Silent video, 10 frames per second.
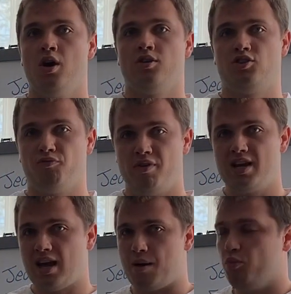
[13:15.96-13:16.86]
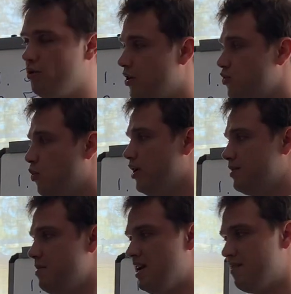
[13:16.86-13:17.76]
To recap what those words
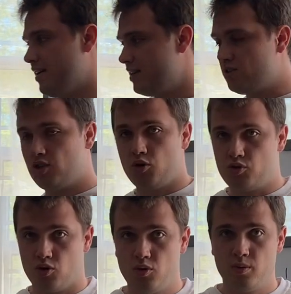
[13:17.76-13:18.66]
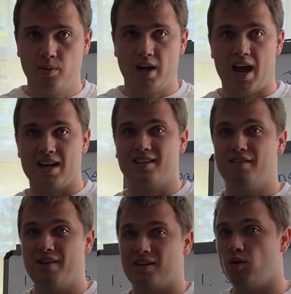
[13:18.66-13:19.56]
mean, if it is social, it has an
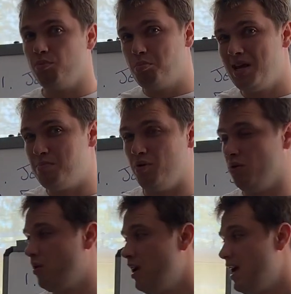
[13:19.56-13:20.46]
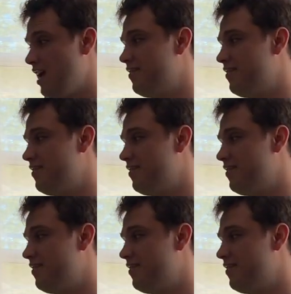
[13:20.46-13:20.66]
effect on people. If